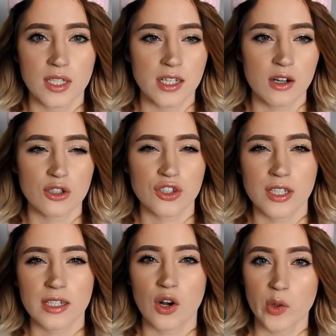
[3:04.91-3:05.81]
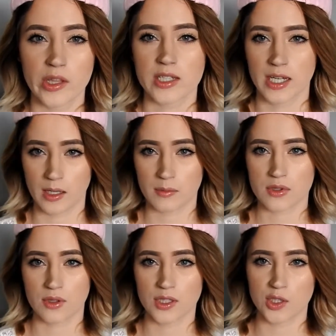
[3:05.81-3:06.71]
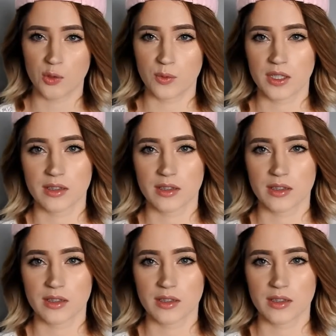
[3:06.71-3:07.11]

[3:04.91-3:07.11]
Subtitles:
I alternate all the time, so I don't wear